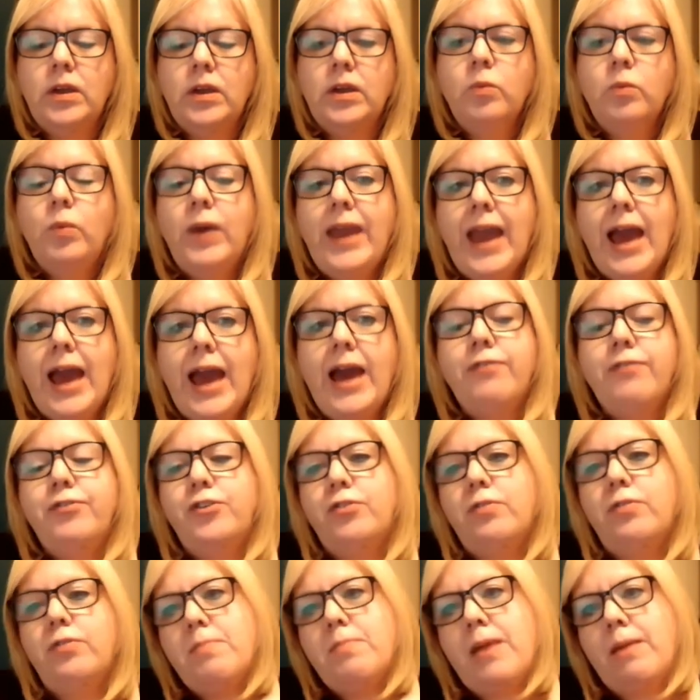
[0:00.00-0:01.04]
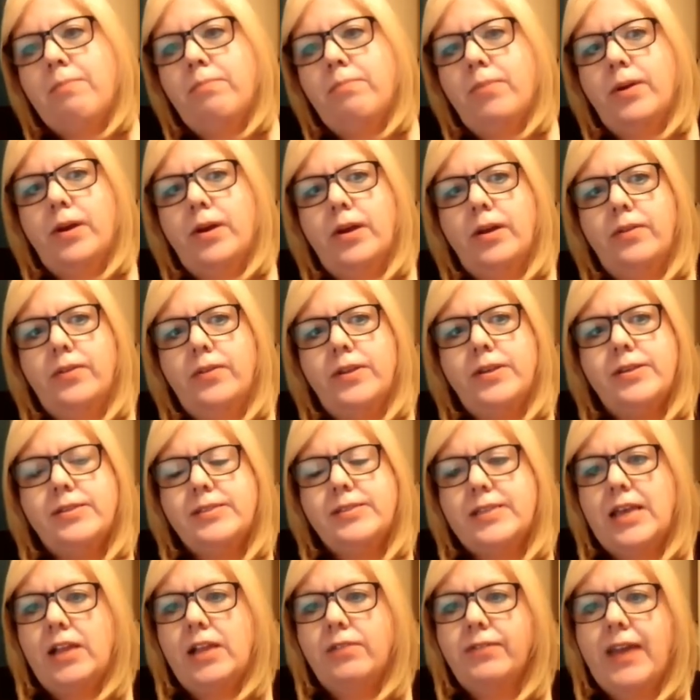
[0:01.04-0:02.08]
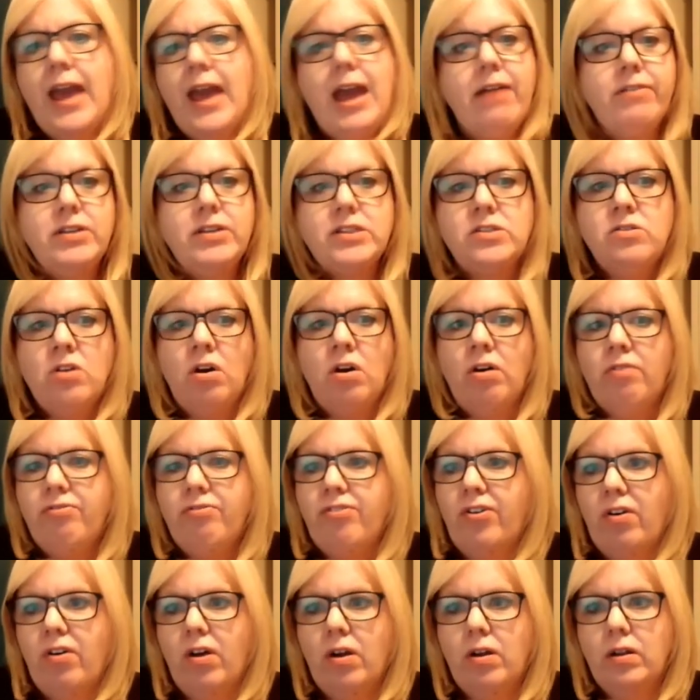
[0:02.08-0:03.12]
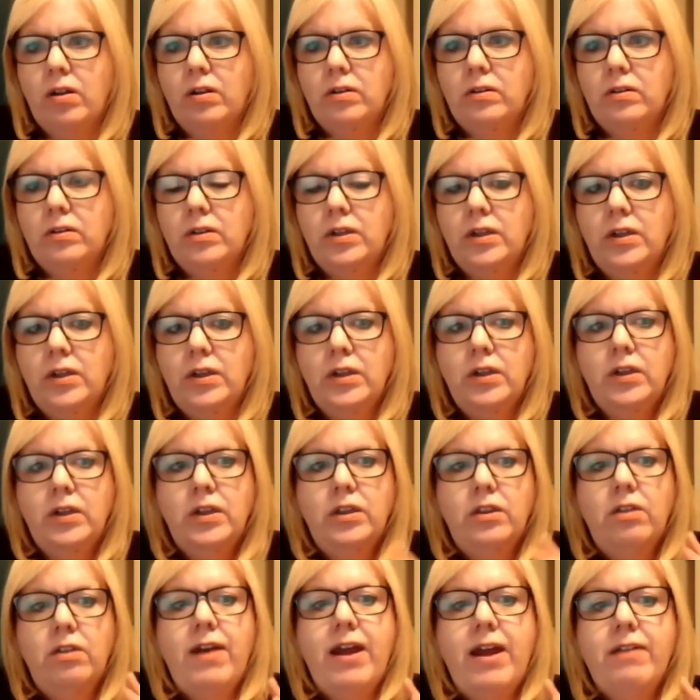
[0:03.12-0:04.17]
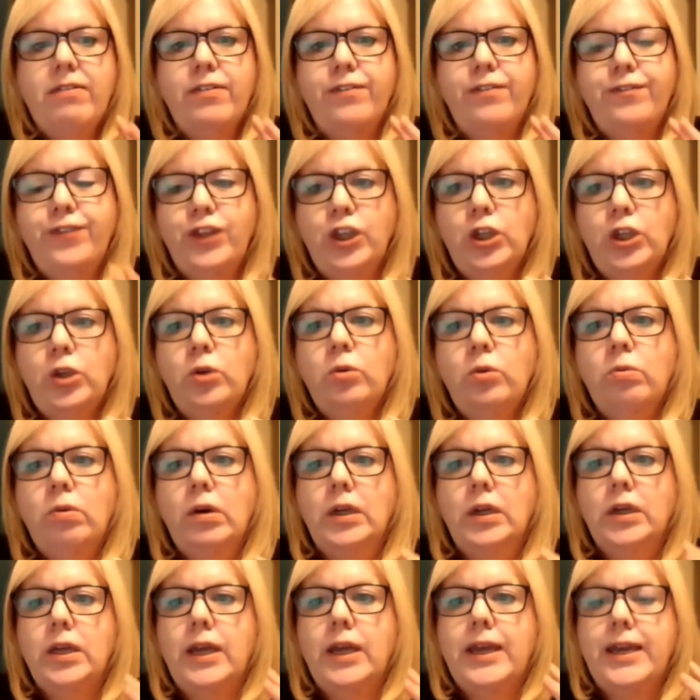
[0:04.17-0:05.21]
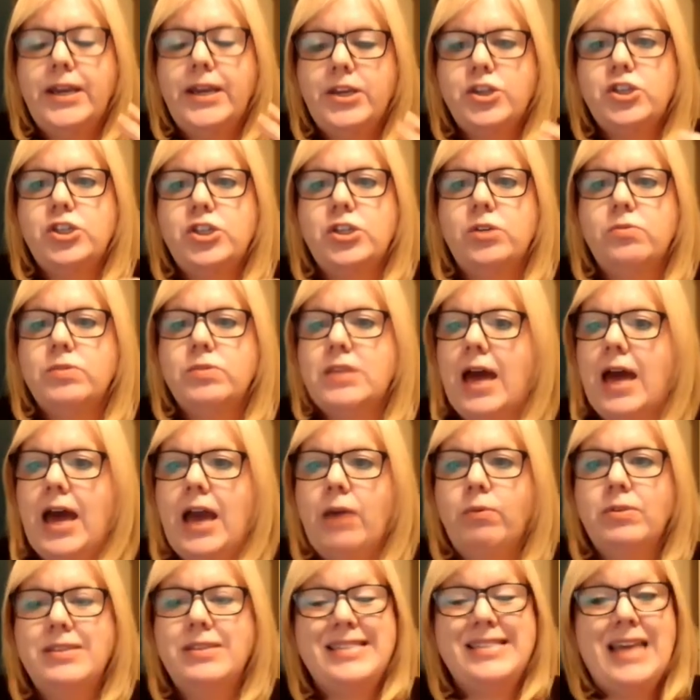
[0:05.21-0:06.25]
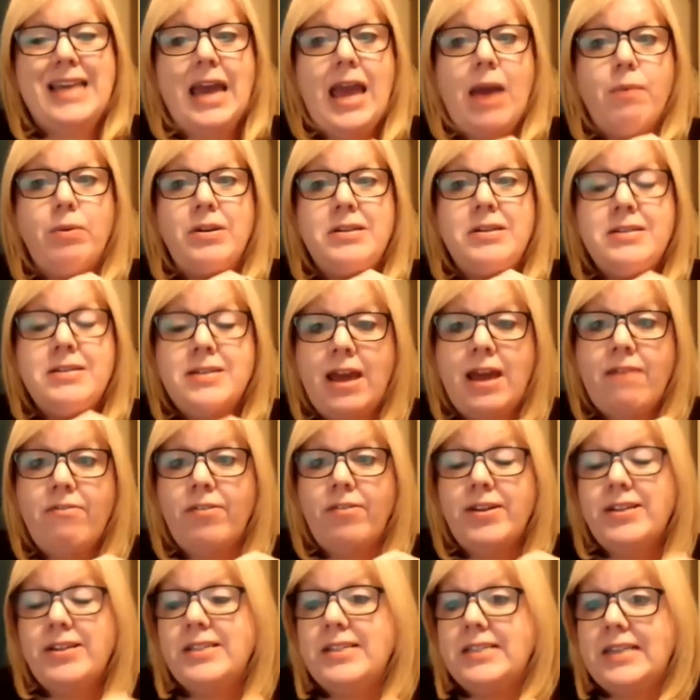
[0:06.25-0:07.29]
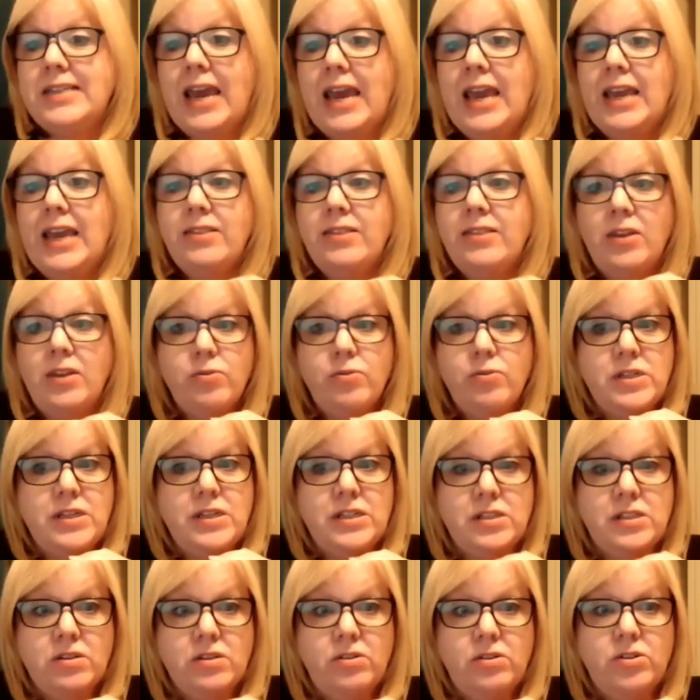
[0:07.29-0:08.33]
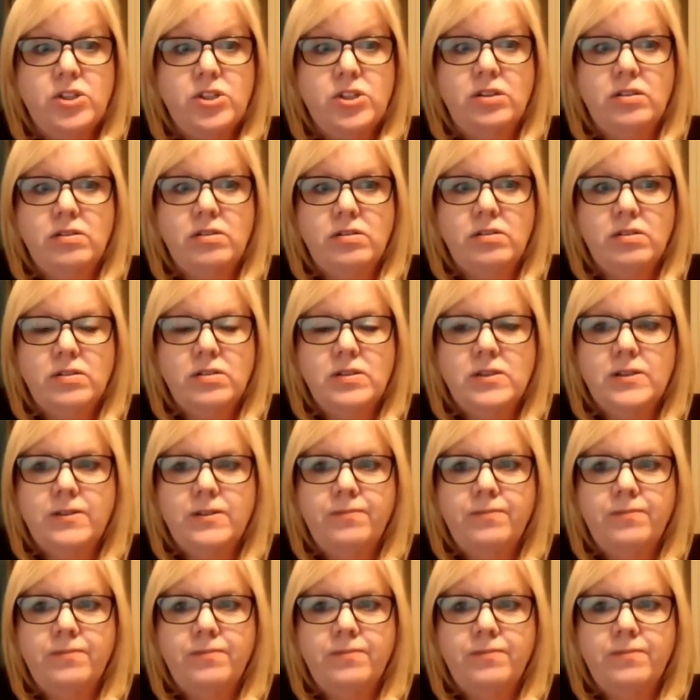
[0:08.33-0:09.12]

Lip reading: We have to remember that self-care is not for all. There are a few issues I would say I would never entertain those discussions.